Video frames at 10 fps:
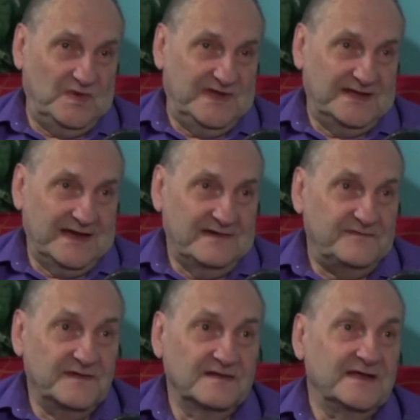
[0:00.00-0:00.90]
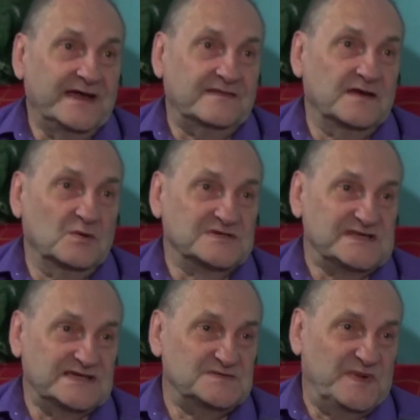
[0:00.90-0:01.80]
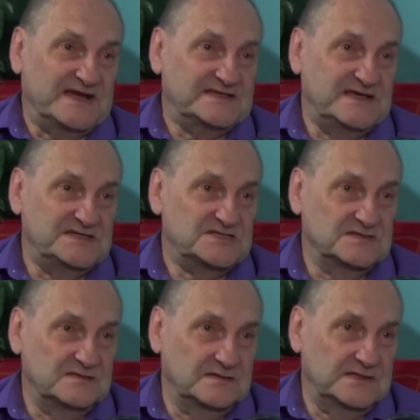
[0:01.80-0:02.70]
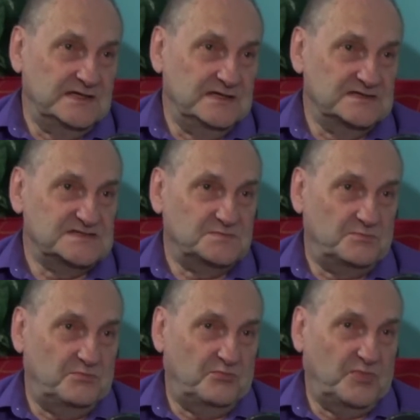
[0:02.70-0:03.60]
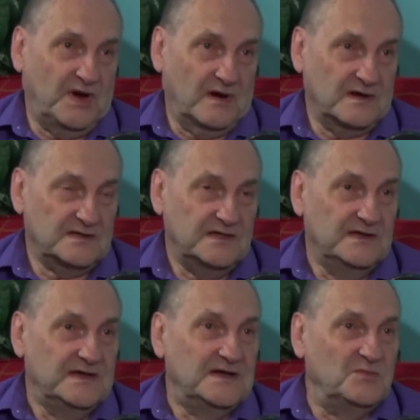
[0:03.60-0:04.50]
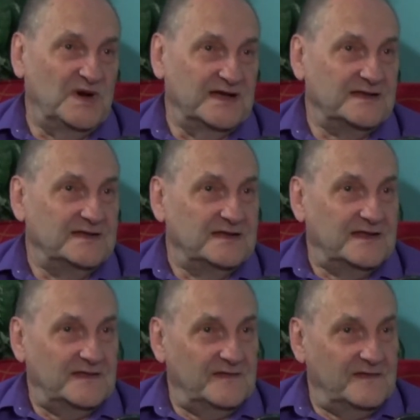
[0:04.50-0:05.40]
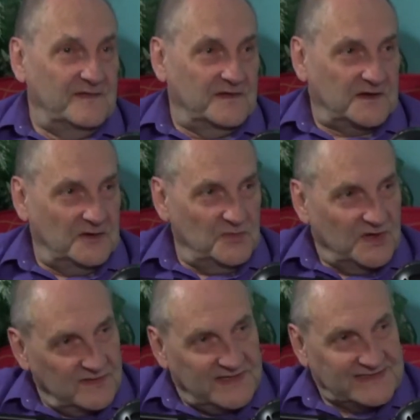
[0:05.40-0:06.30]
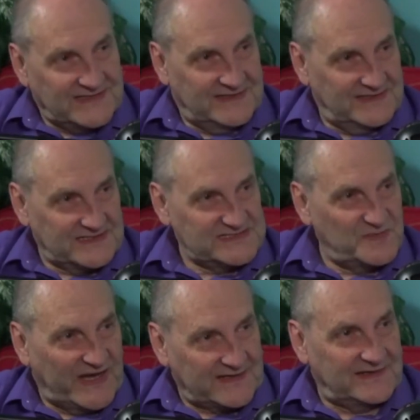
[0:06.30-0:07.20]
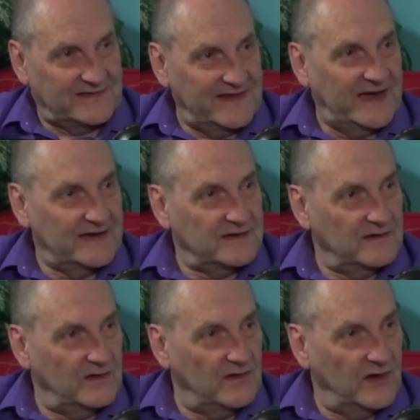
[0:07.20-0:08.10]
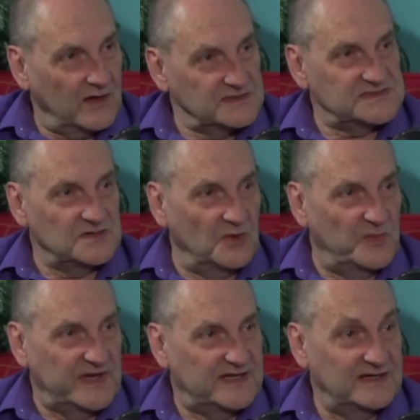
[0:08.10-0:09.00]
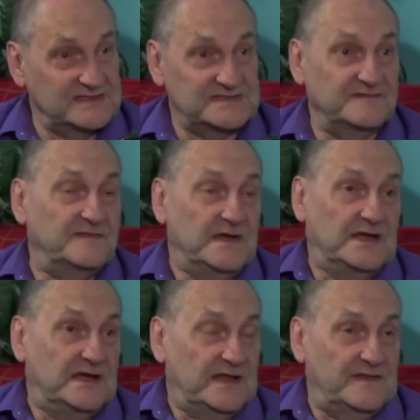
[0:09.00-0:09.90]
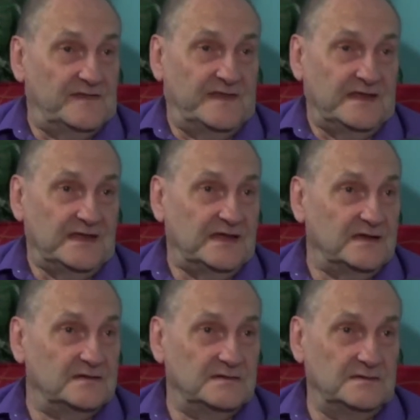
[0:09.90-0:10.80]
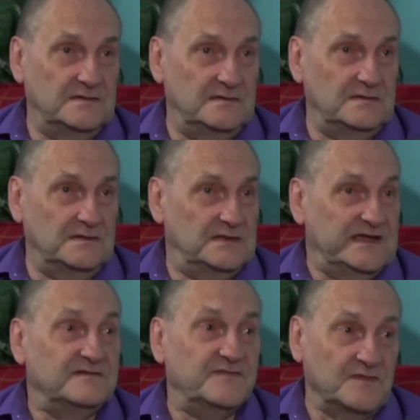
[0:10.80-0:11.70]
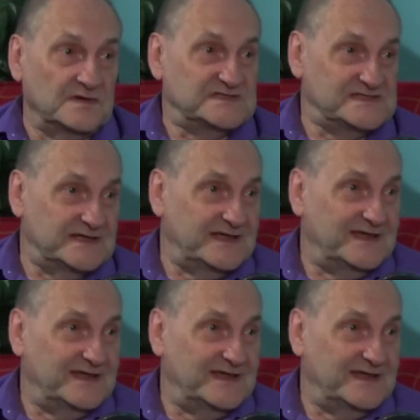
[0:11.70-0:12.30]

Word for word: did I feel like there was expectation on his part, but the community expected that also because of the influence that